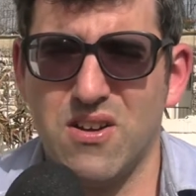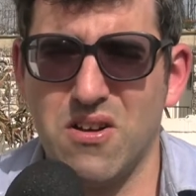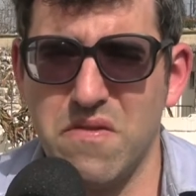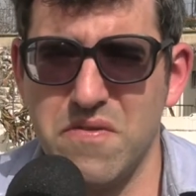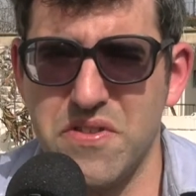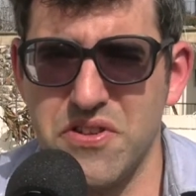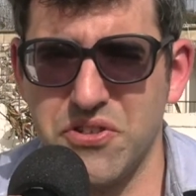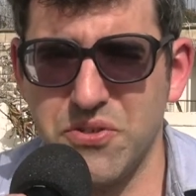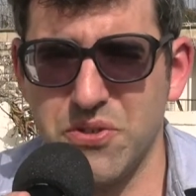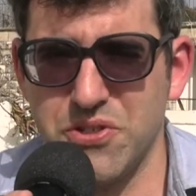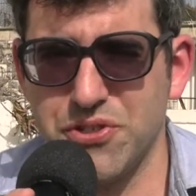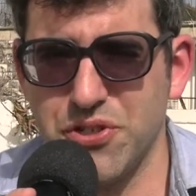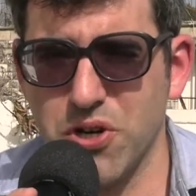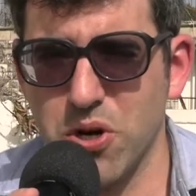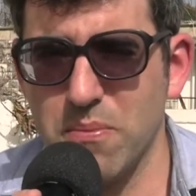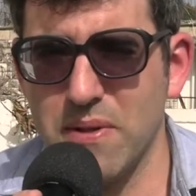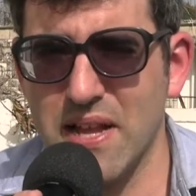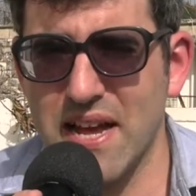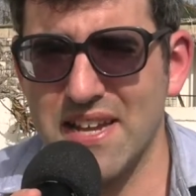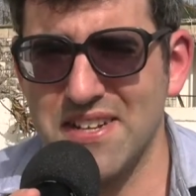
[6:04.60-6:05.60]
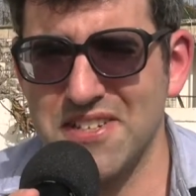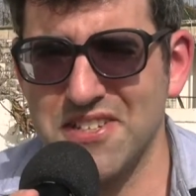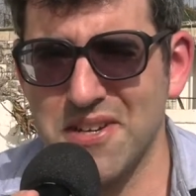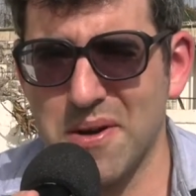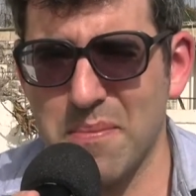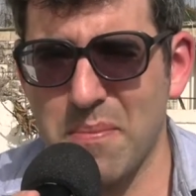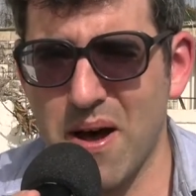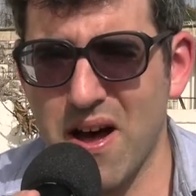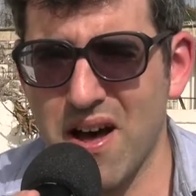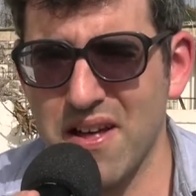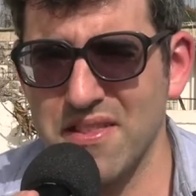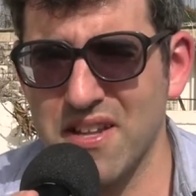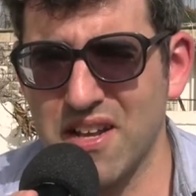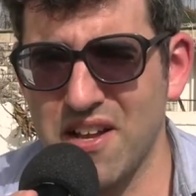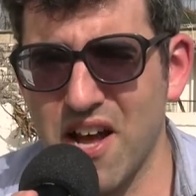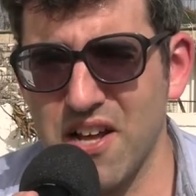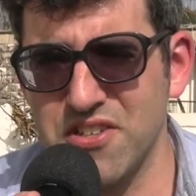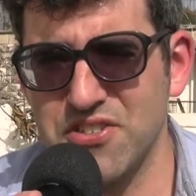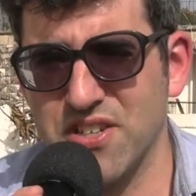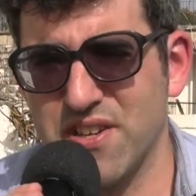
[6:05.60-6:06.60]
of the Jewish homeland upon the
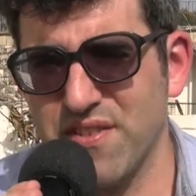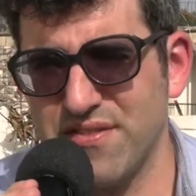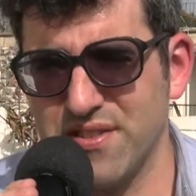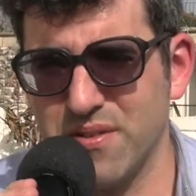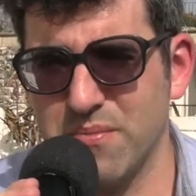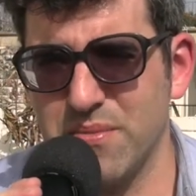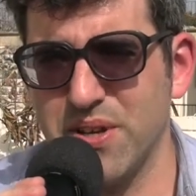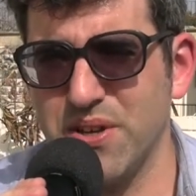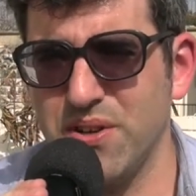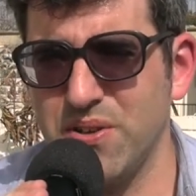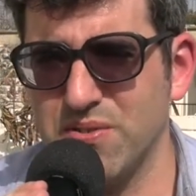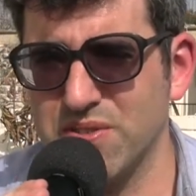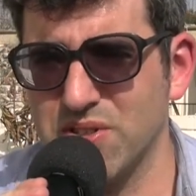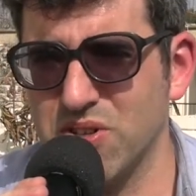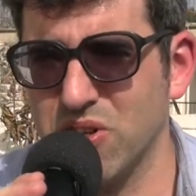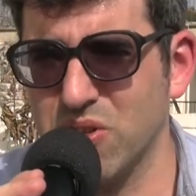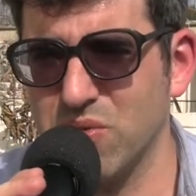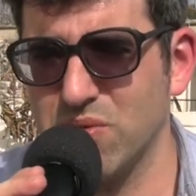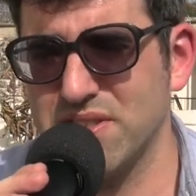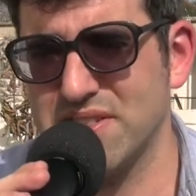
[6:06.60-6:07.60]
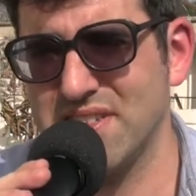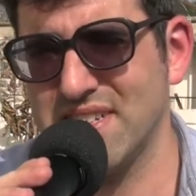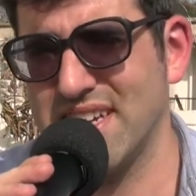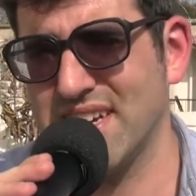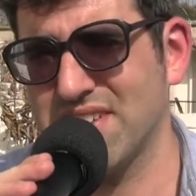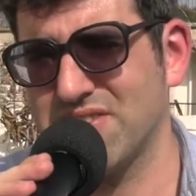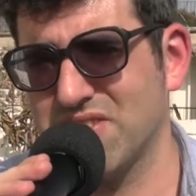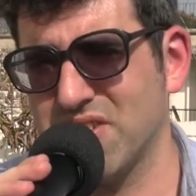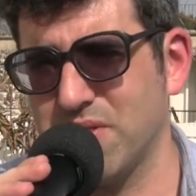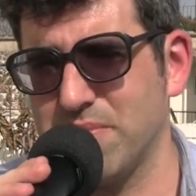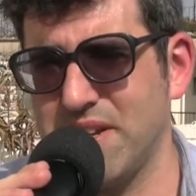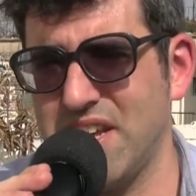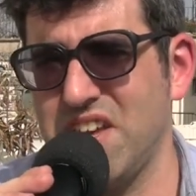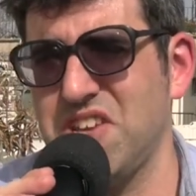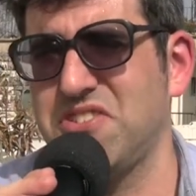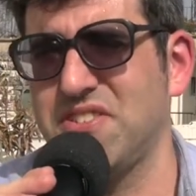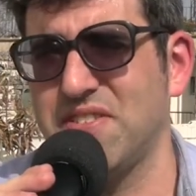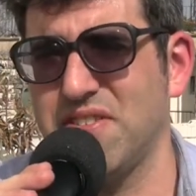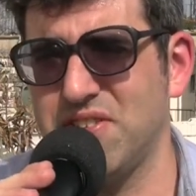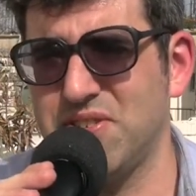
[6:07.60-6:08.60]
logic of somebody whose goal was the
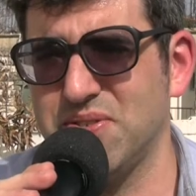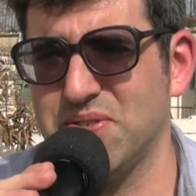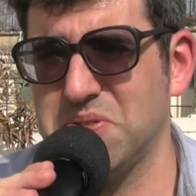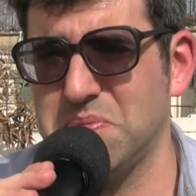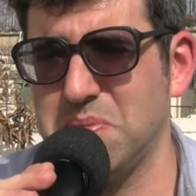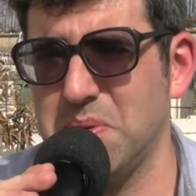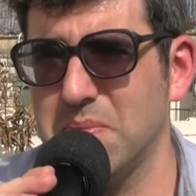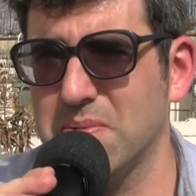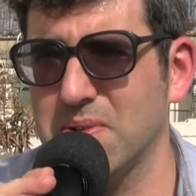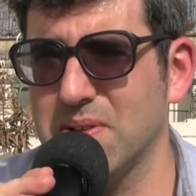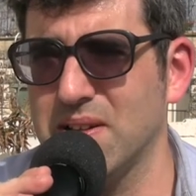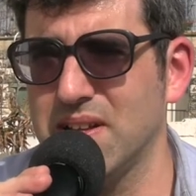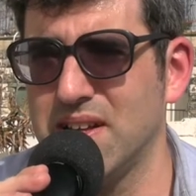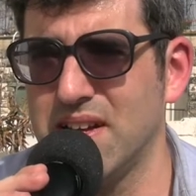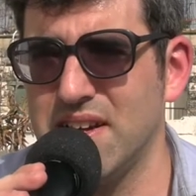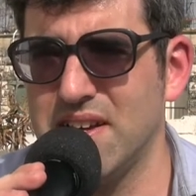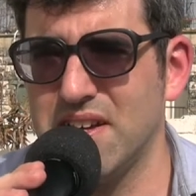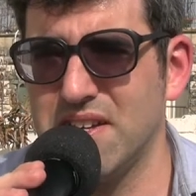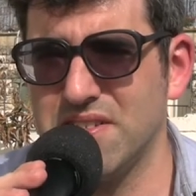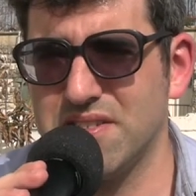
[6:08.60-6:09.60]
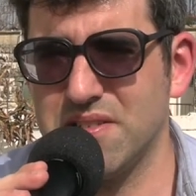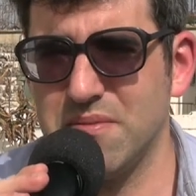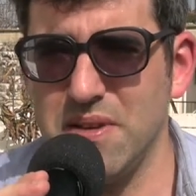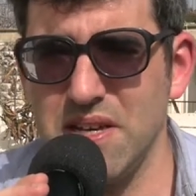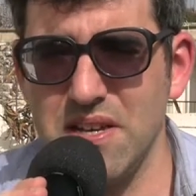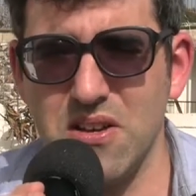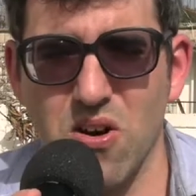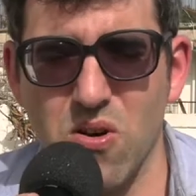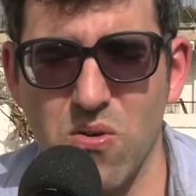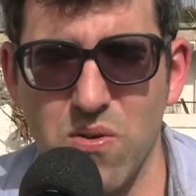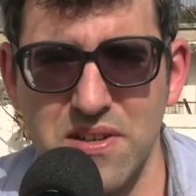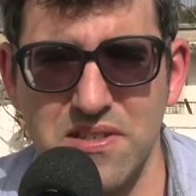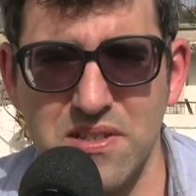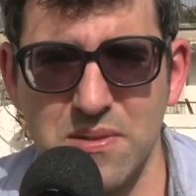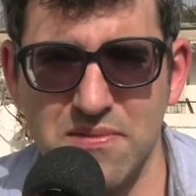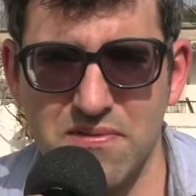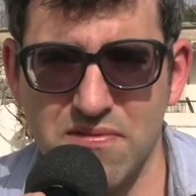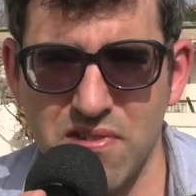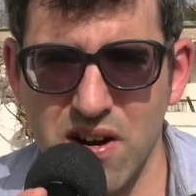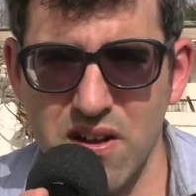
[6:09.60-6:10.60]
extermination of the Jewish people, to me, always
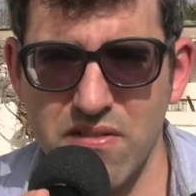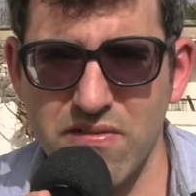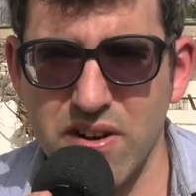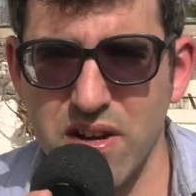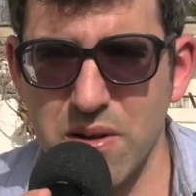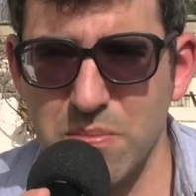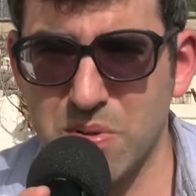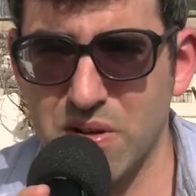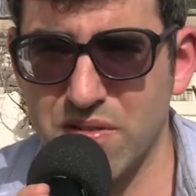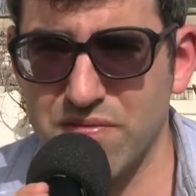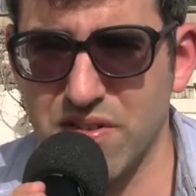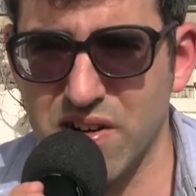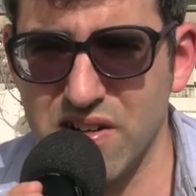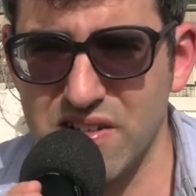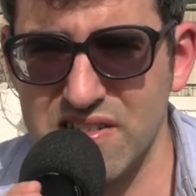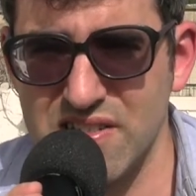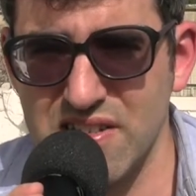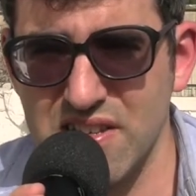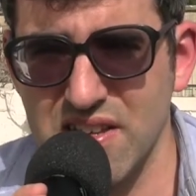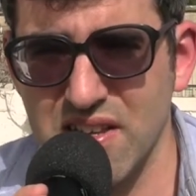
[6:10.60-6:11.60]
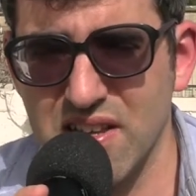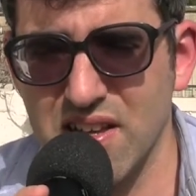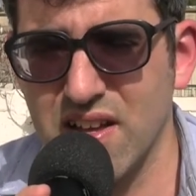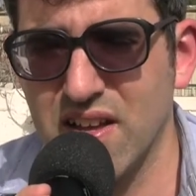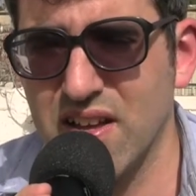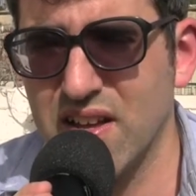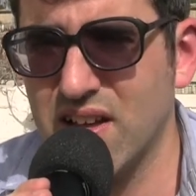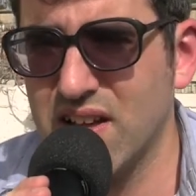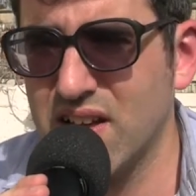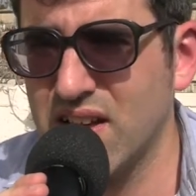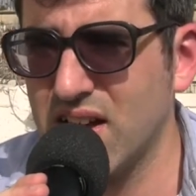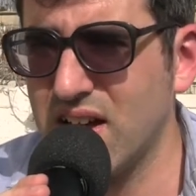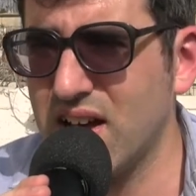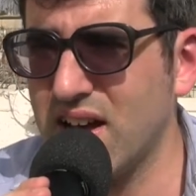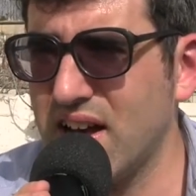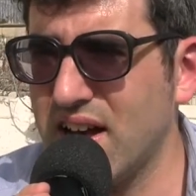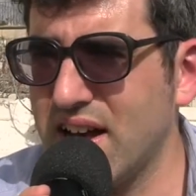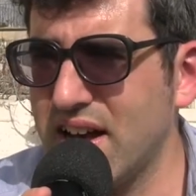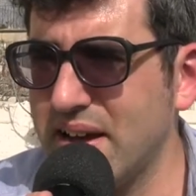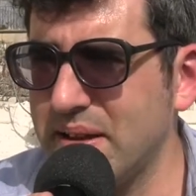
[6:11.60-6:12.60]
seemed very, very perverse.
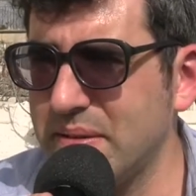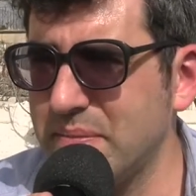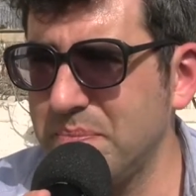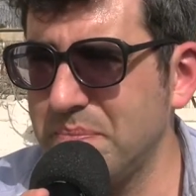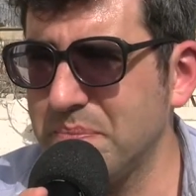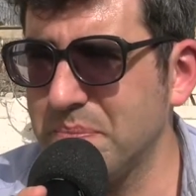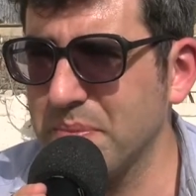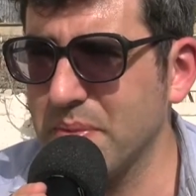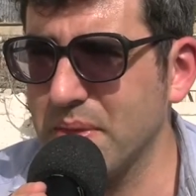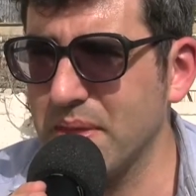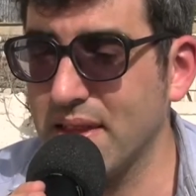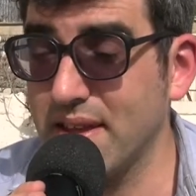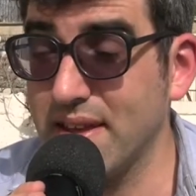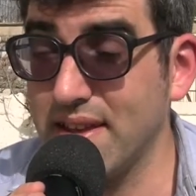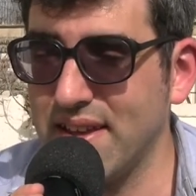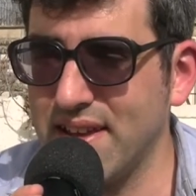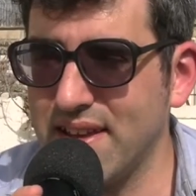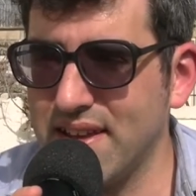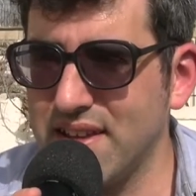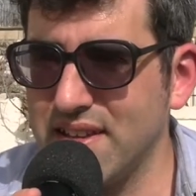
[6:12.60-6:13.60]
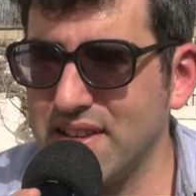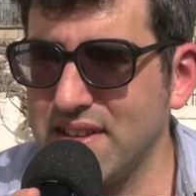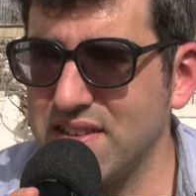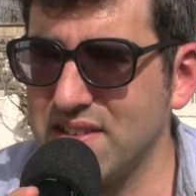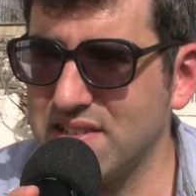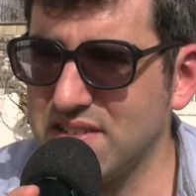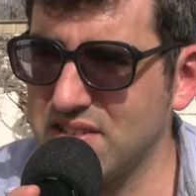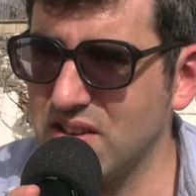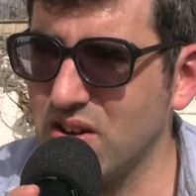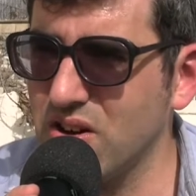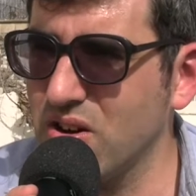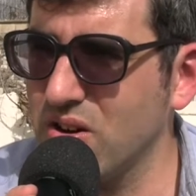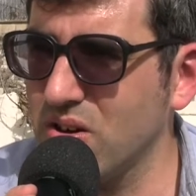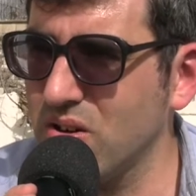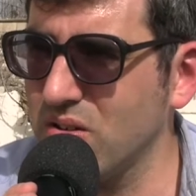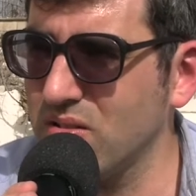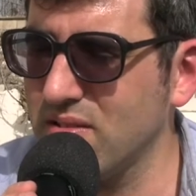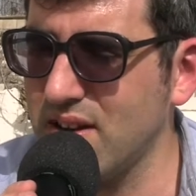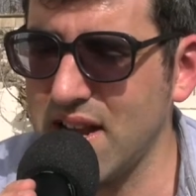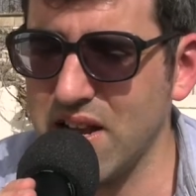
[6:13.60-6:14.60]
So
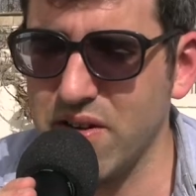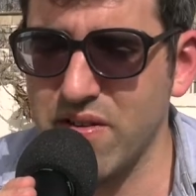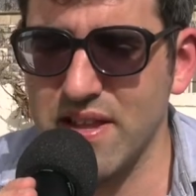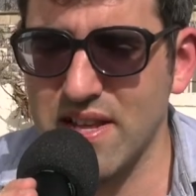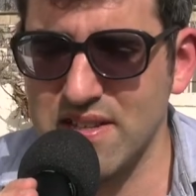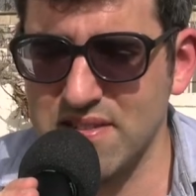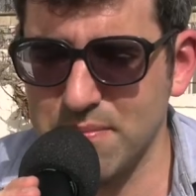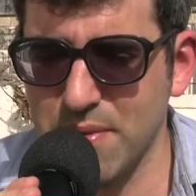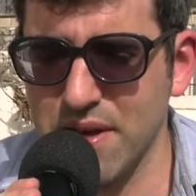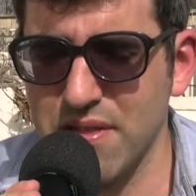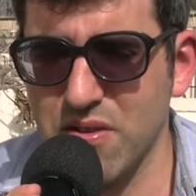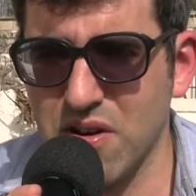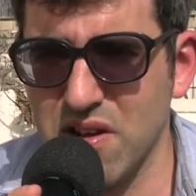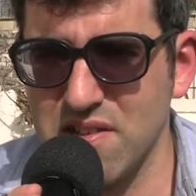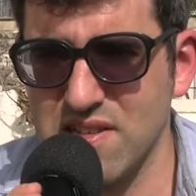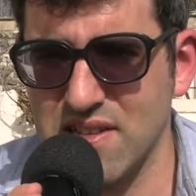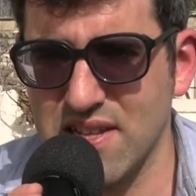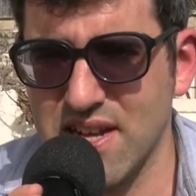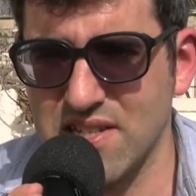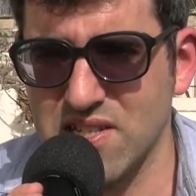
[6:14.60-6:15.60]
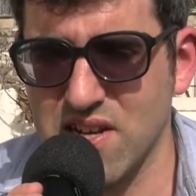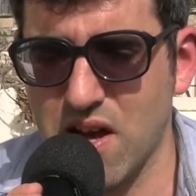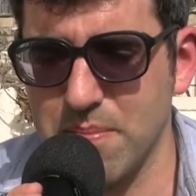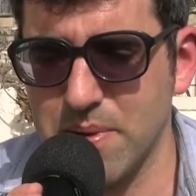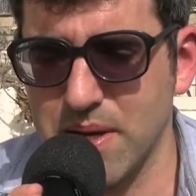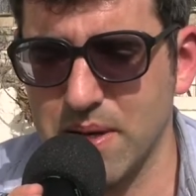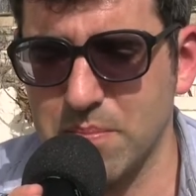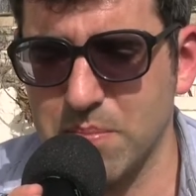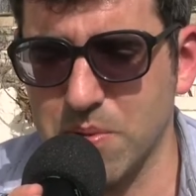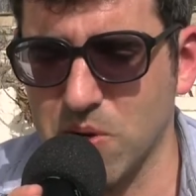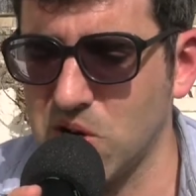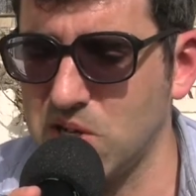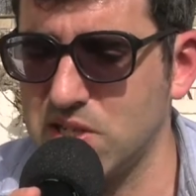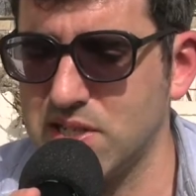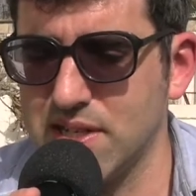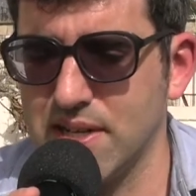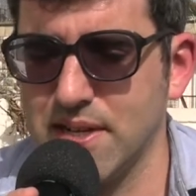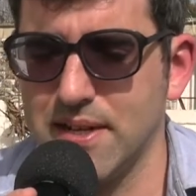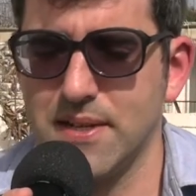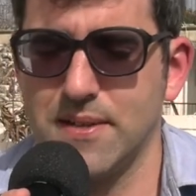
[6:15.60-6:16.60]
anyway, that's my thoughts on that topic.
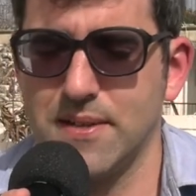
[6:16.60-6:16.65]
But